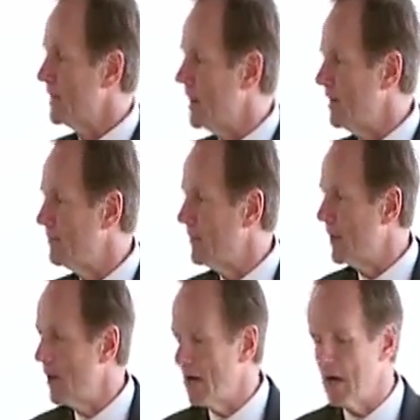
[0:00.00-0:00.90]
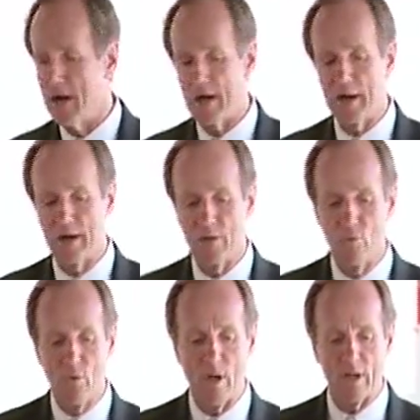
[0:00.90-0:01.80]
that
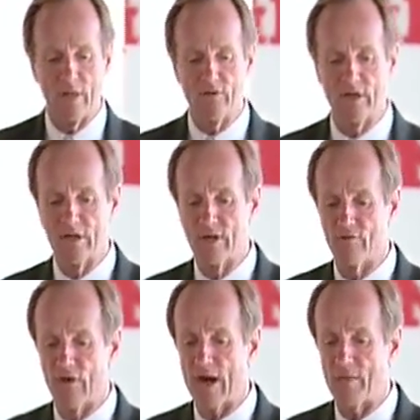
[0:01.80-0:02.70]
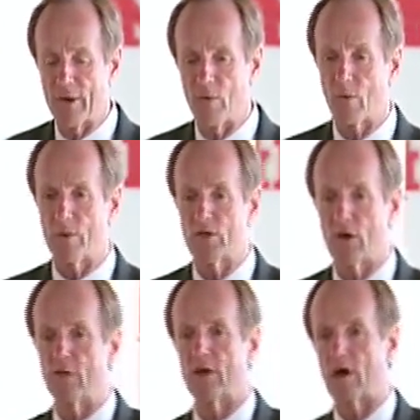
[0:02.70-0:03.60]
we want to live in an
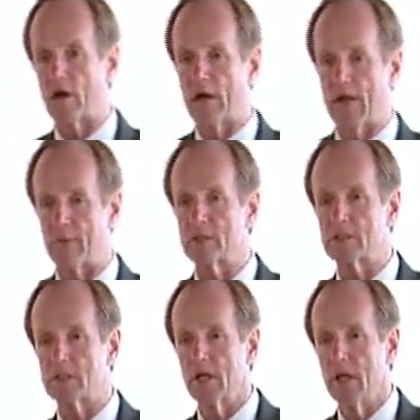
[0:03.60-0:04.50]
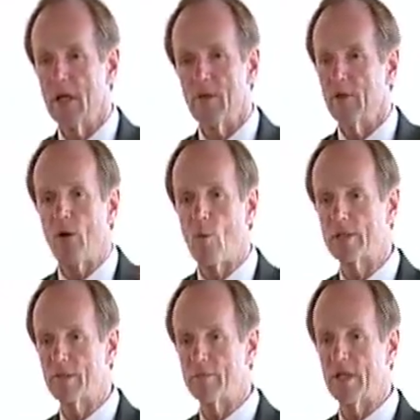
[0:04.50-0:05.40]
environment where we don't hear our neighbors
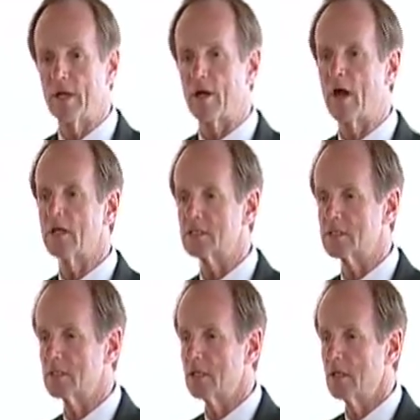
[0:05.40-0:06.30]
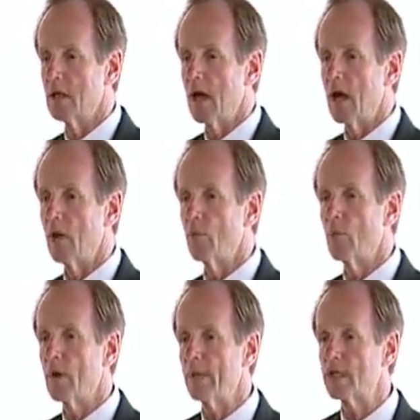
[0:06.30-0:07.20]
and we don't want them to hear us.
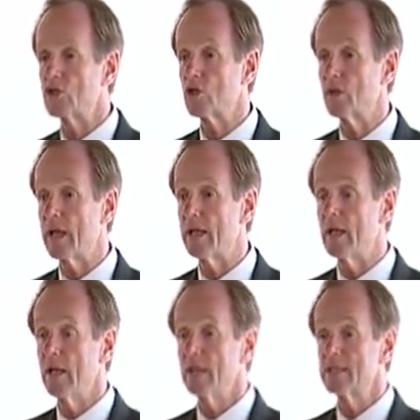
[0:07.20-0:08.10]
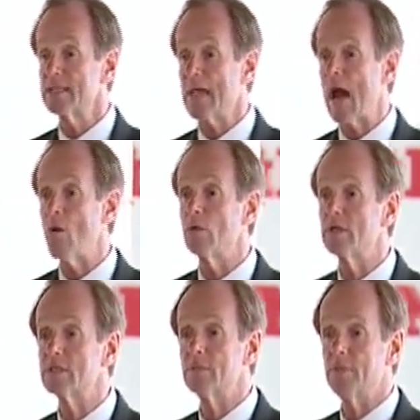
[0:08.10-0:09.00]
We want to make sure that the
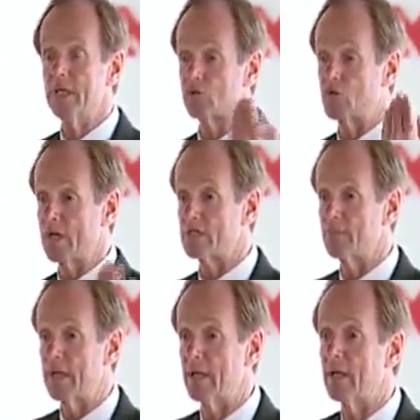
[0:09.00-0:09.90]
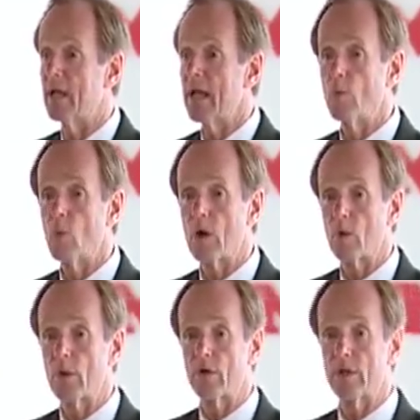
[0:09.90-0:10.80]
sound isn't being transmitted.
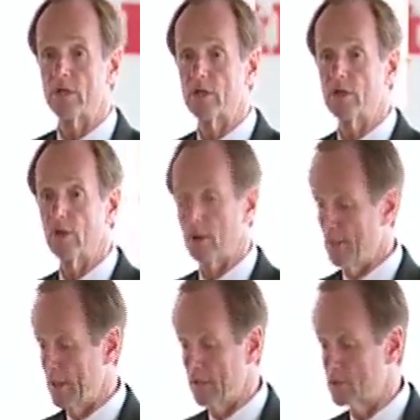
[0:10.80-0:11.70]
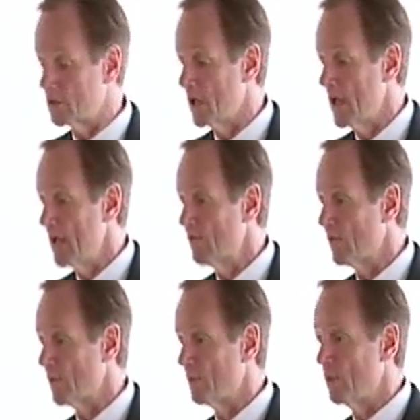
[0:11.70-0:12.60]
And what are we going to do? I mean,
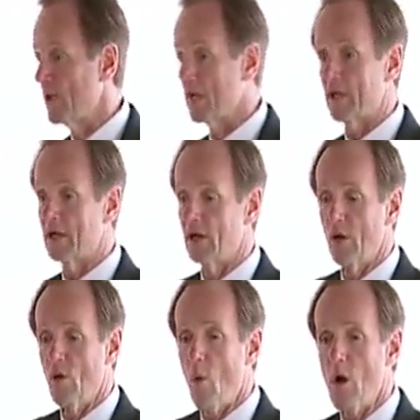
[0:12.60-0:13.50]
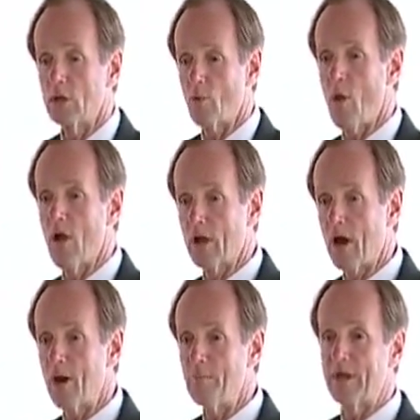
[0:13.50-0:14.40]
if we were putting in
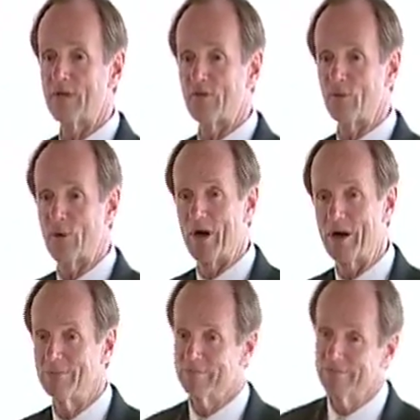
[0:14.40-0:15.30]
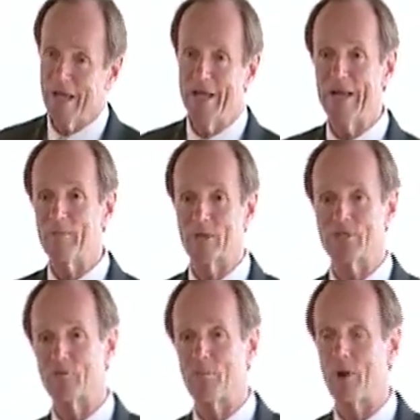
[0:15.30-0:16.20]
wall-to-wall carpet everywhere,
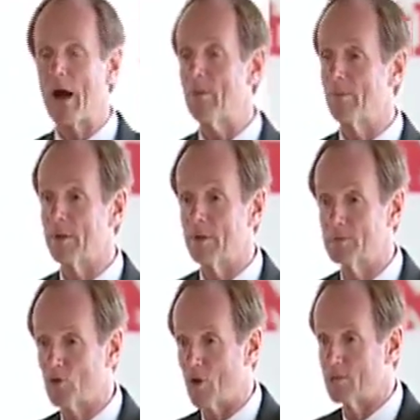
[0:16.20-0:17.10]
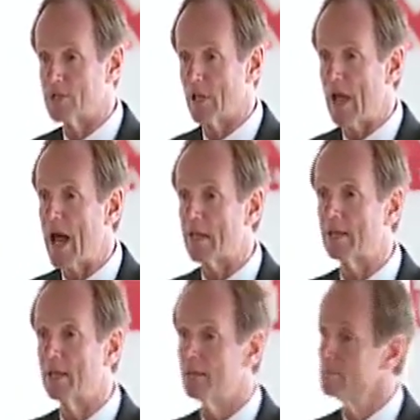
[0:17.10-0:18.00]
hey, not much of a problem. It absorbs a
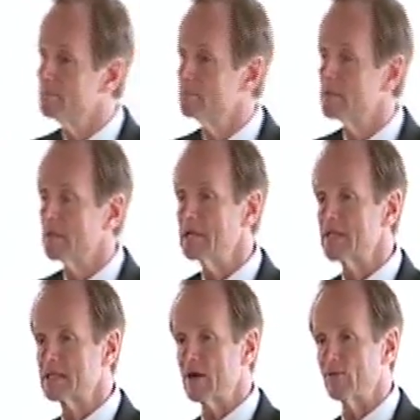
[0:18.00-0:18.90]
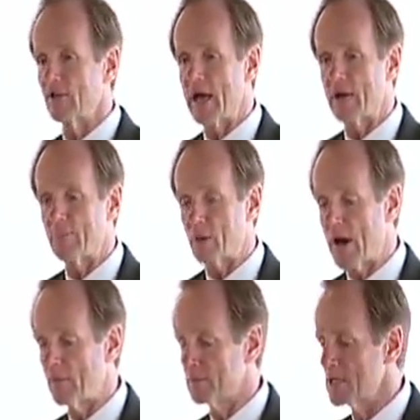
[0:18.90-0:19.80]
lot, takes care of a
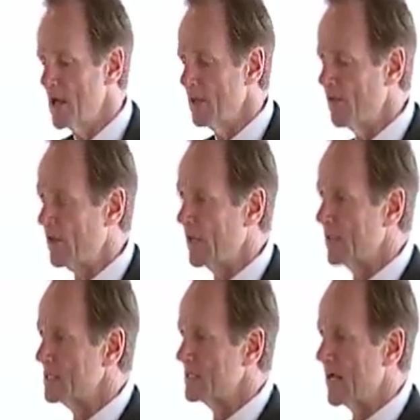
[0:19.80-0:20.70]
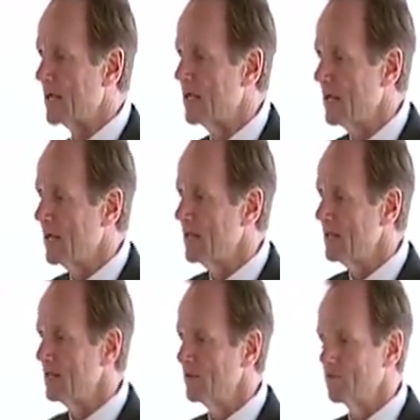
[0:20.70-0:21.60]
lot of problems. The thing is that